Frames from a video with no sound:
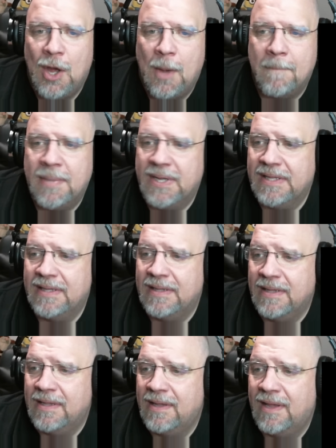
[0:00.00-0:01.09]
But
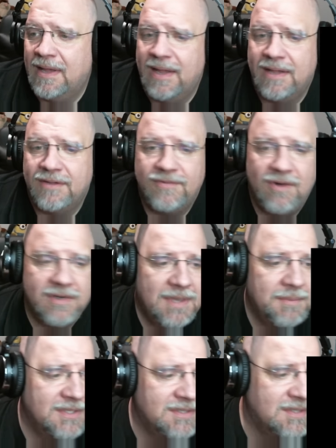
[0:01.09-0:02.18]
as far as
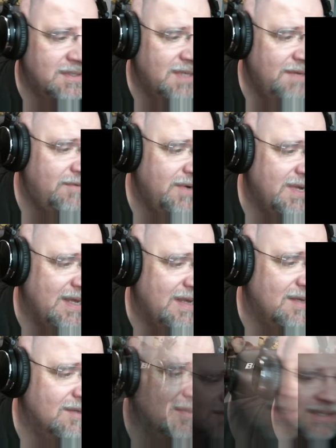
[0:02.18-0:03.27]
I'm concerned, they freaking
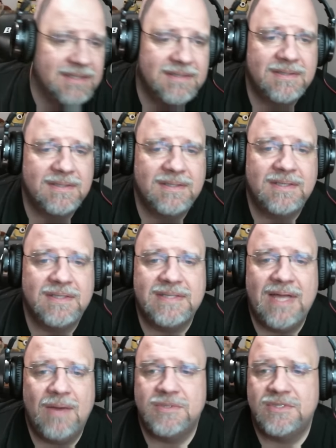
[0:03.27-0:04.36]
killed it because
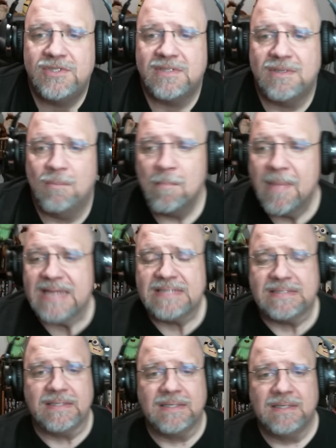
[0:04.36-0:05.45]
that was just
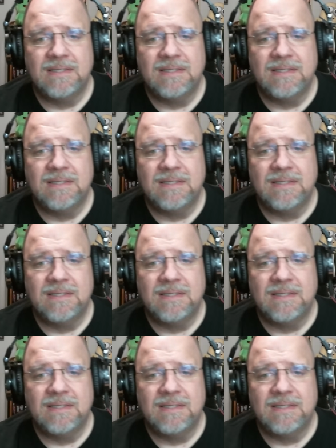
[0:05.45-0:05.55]
amazing.